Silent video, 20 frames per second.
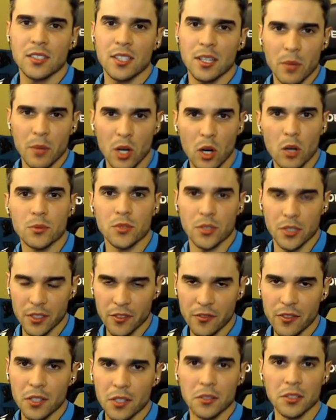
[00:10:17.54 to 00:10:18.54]
and Mahomes are in the
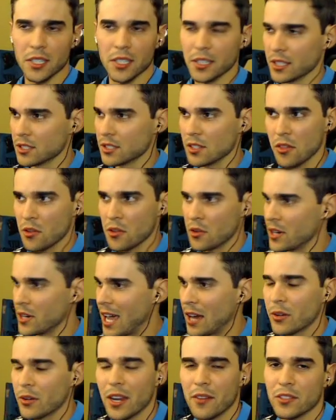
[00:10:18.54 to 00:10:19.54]
field, and this a third. I
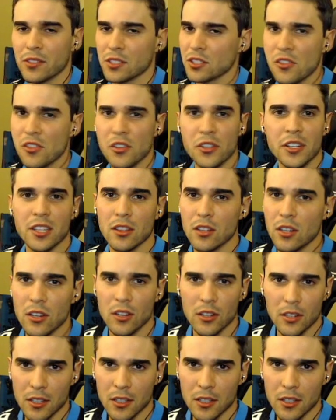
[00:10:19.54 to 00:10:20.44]
don't care if it's 3rd and long.